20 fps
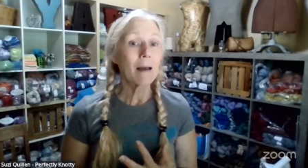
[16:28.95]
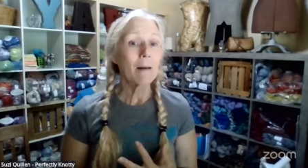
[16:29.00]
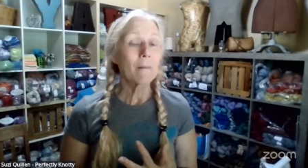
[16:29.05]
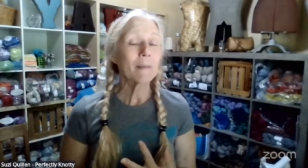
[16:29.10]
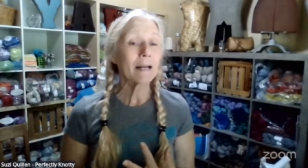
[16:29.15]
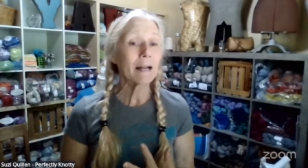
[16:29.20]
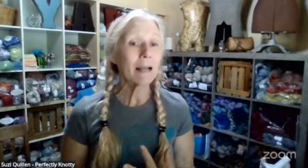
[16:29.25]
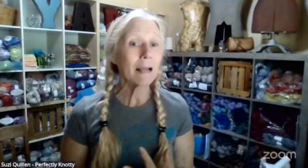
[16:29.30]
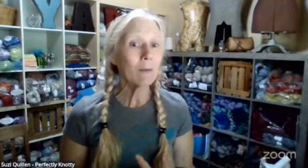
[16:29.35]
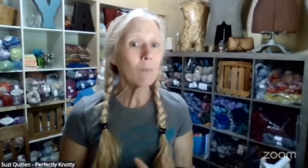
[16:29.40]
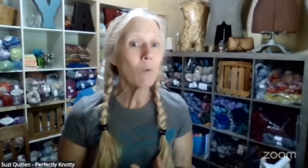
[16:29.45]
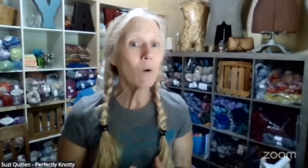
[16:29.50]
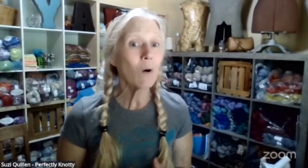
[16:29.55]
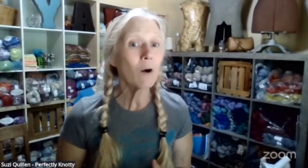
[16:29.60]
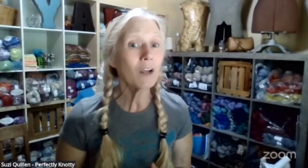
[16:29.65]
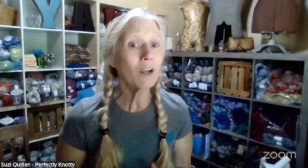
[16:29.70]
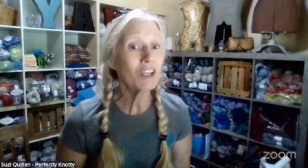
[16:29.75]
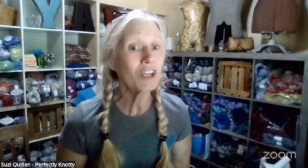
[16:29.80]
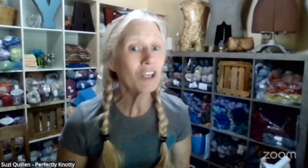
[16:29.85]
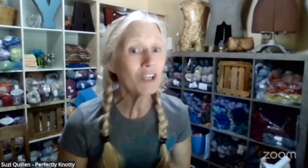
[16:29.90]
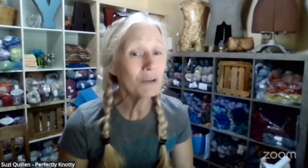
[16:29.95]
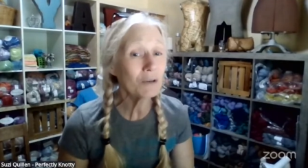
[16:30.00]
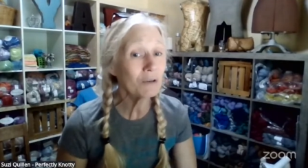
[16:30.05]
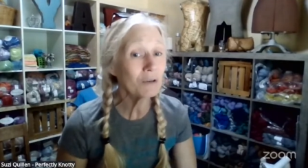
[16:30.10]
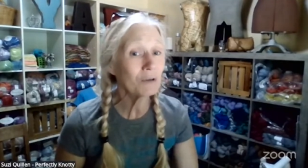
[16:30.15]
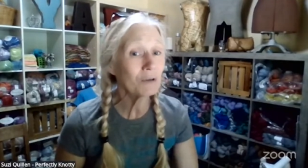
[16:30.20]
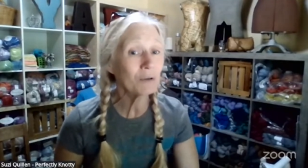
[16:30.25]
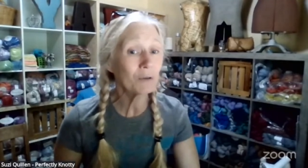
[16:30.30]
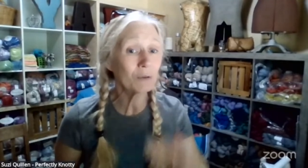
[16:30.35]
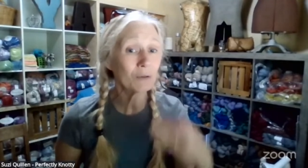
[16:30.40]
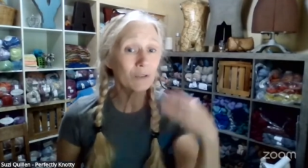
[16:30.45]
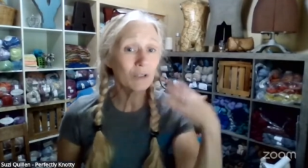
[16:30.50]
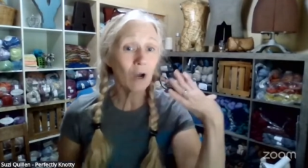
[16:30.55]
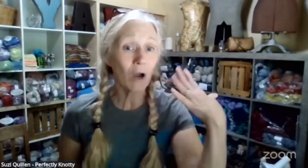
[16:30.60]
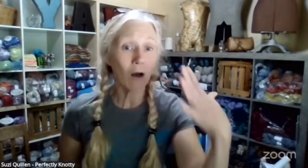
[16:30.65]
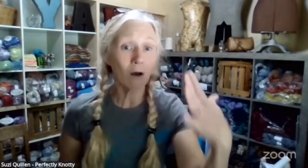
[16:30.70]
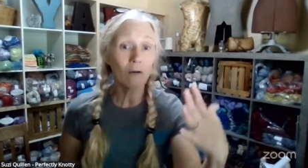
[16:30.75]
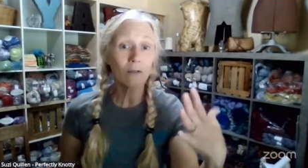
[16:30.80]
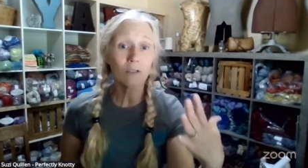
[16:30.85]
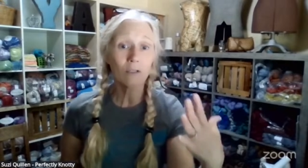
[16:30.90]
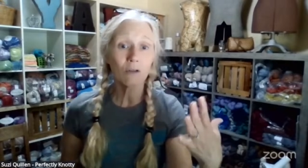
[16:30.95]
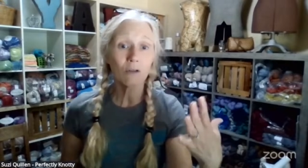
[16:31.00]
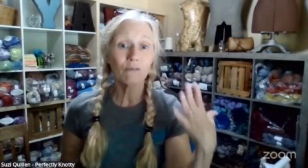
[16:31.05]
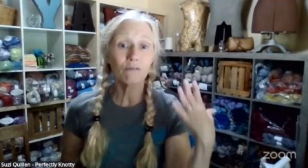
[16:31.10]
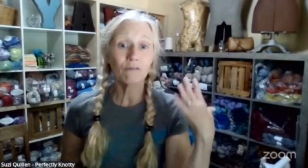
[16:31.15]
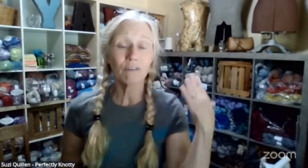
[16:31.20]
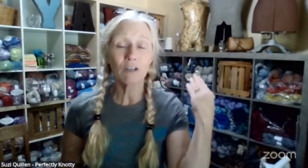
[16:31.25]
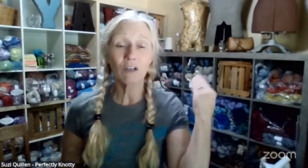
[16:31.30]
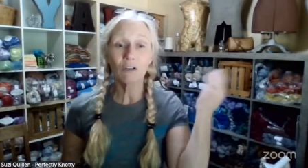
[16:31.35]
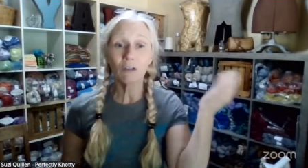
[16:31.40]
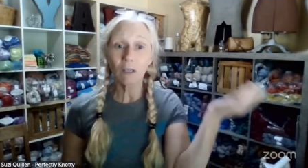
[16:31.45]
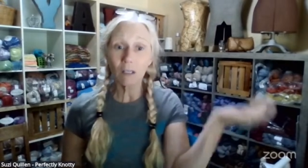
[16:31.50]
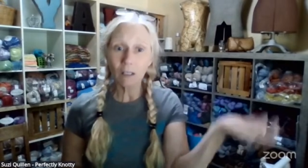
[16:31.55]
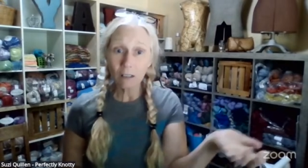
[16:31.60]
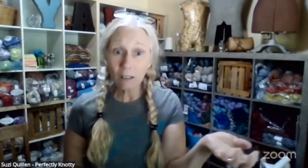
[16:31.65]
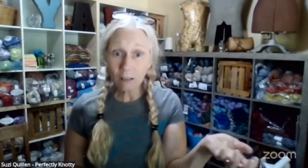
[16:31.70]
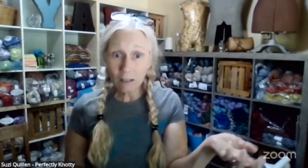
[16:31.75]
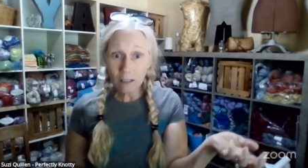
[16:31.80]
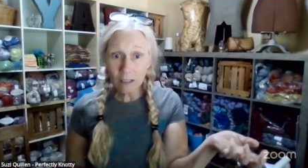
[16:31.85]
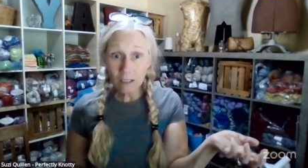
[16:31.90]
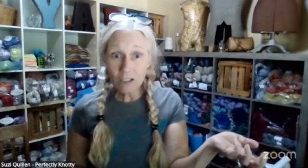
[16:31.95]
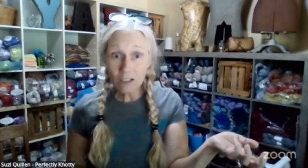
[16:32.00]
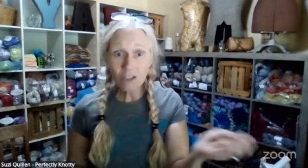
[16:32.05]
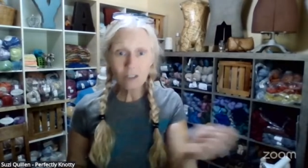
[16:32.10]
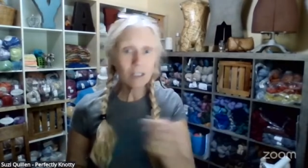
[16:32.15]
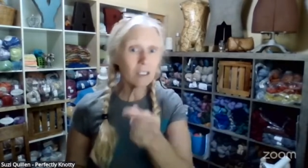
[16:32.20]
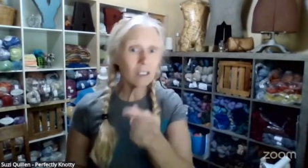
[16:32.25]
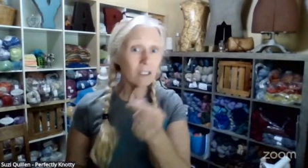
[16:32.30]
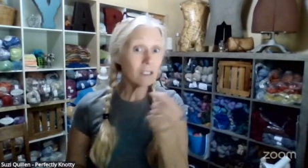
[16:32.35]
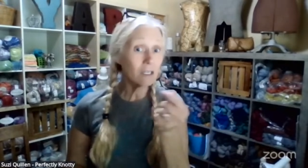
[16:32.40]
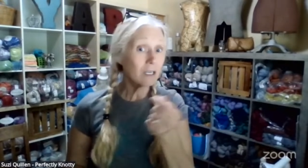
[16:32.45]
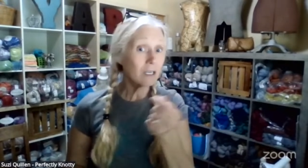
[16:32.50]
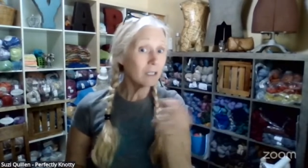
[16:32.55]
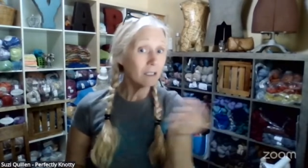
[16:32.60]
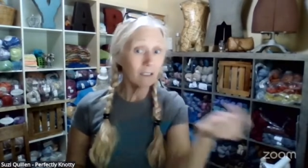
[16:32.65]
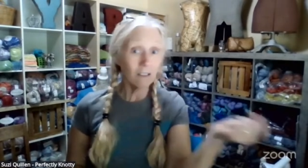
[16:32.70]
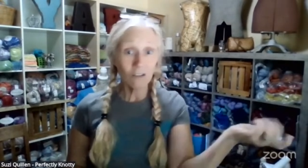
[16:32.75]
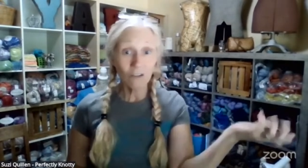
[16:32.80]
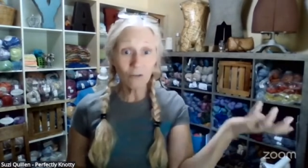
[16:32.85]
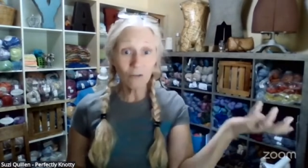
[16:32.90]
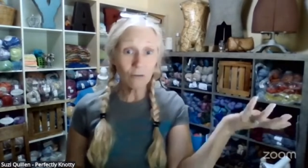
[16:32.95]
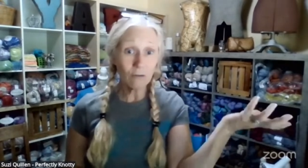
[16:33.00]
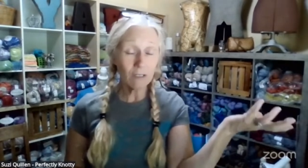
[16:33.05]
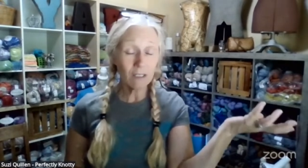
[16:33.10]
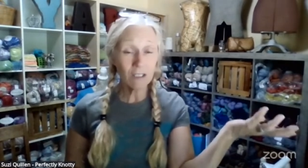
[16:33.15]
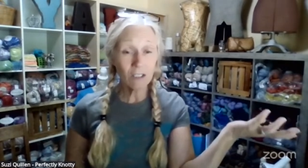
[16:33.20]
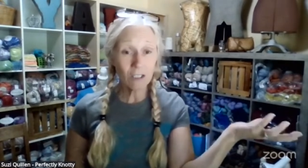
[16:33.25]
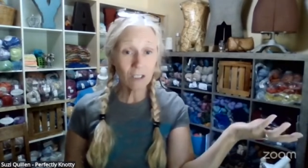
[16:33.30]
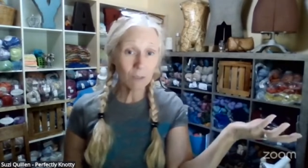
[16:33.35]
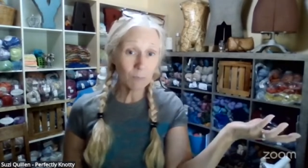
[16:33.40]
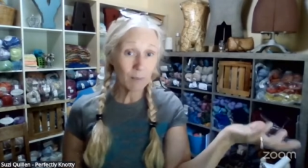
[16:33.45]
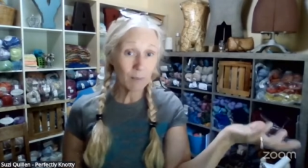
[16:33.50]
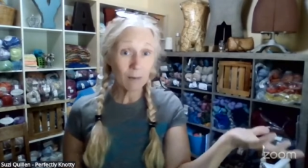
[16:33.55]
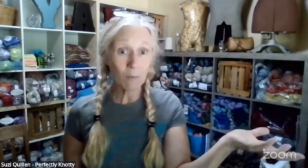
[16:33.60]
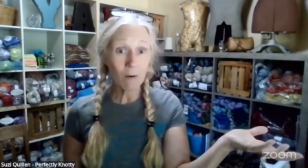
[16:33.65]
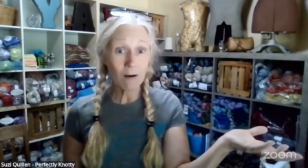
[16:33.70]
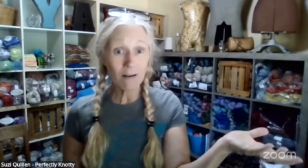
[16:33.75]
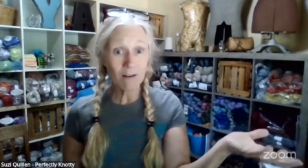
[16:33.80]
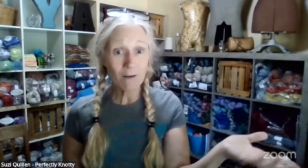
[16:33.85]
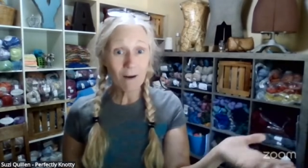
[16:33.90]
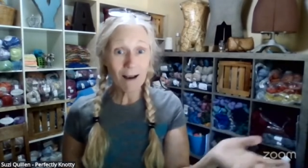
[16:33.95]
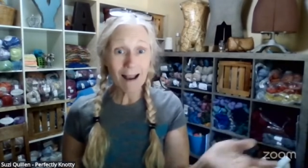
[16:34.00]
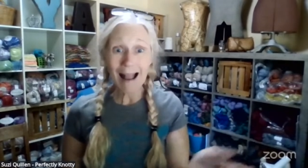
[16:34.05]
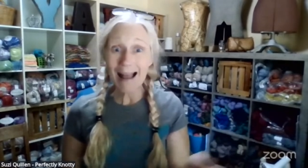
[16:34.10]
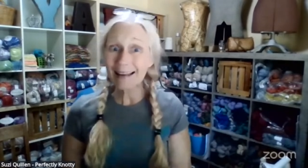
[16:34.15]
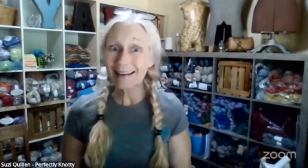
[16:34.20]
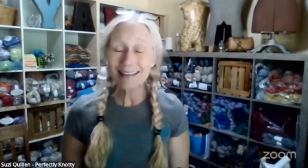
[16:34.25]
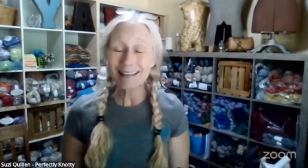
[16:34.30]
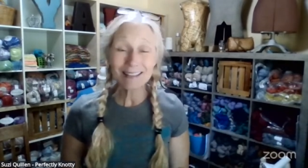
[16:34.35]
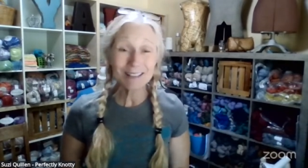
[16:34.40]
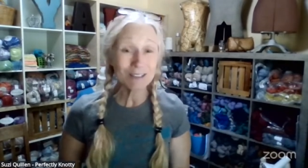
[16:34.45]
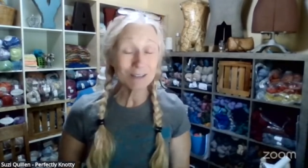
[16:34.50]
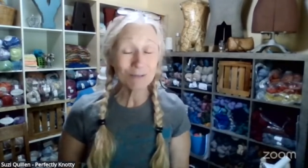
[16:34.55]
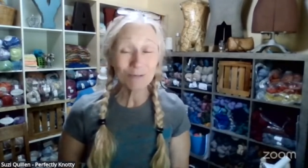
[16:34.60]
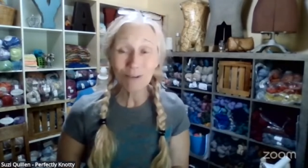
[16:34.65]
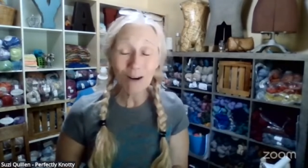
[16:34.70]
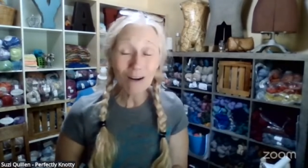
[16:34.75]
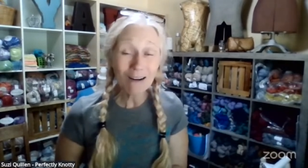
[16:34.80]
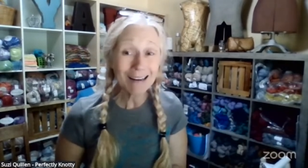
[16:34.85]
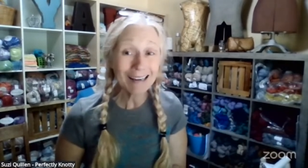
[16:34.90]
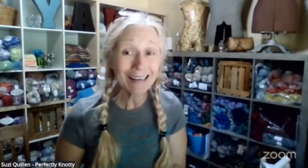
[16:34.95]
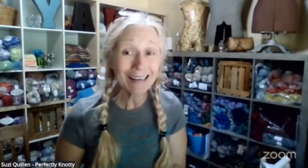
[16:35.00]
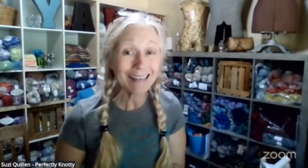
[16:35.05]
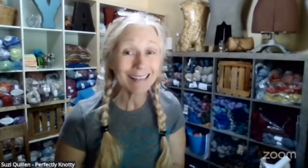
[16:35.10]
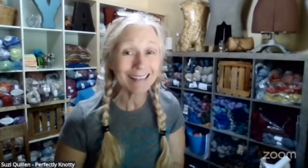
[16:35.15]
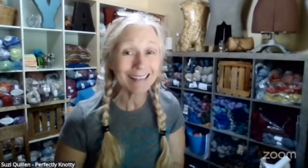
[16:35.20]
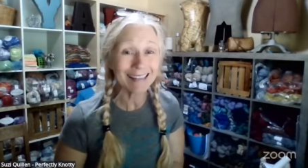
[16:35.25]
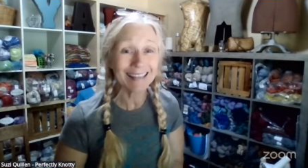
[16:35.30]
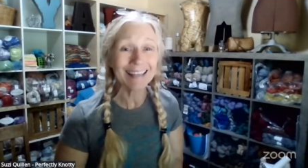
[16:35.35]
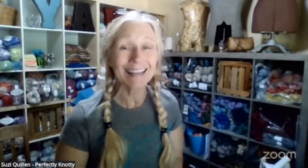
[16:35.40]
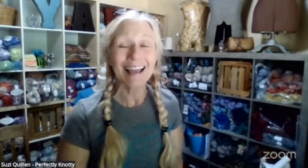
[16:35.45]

But I want you to also feel encouraged that you can just be where you're at and it's fine.